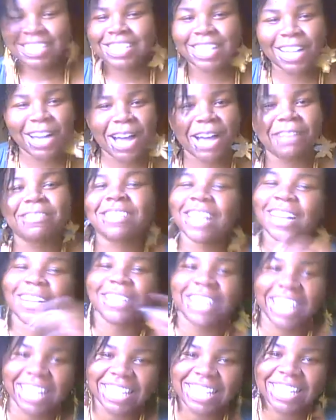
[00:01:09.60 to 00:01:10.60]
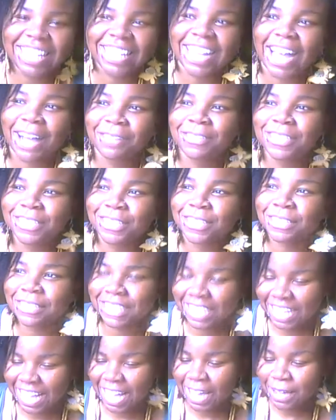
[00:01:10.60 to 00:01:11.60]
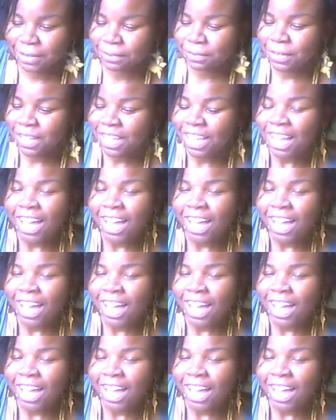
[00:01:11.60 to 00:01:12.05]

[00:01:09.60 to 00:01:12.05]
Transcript: So I was like, okay, yeah, I'm going to do a recap.